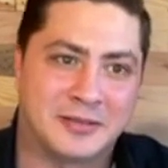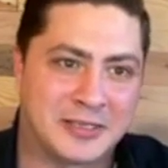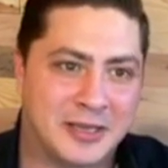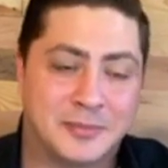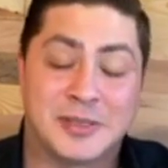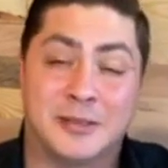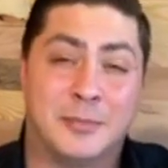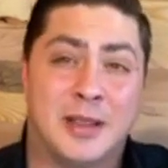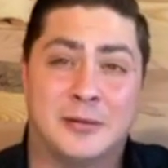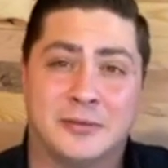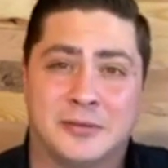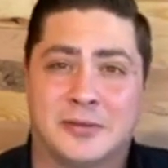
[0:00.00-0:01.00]
say up to the
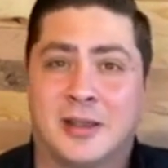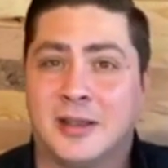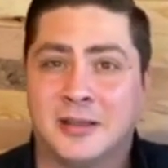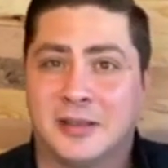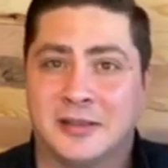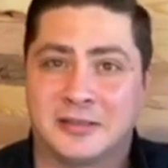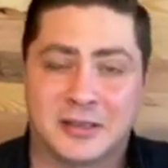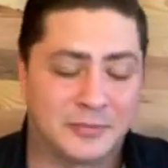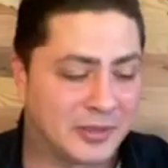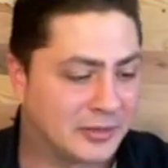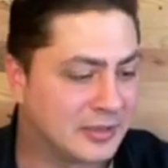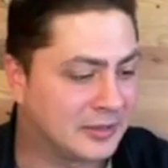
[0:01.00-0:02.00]
mountains or hiking,
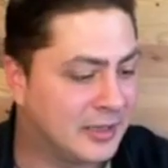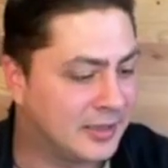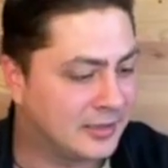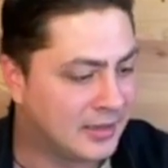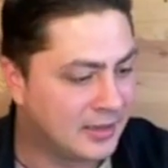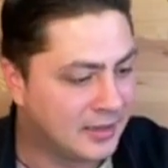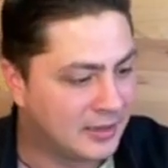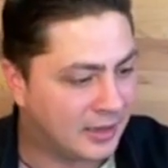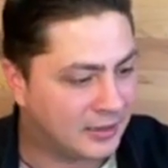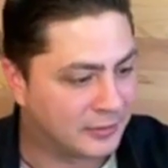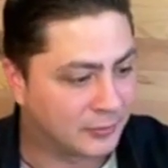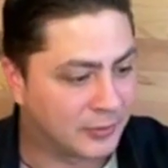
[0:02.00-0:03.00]
something like that,
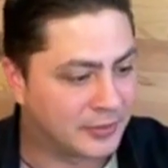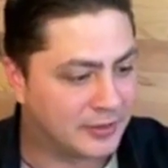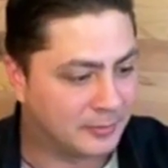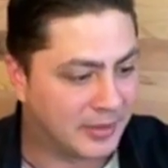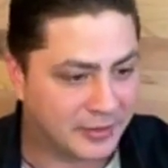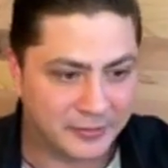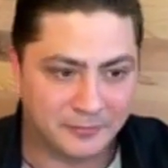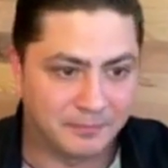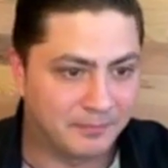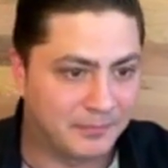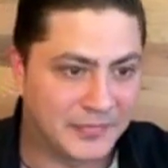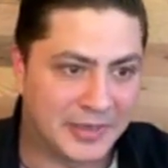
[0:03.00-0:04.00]
and you're worried about
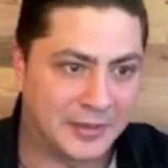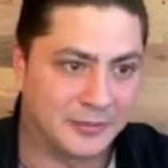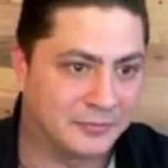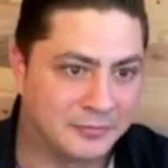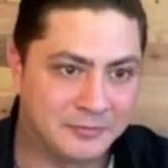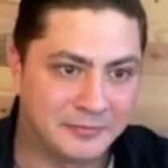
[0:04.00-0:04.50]
you know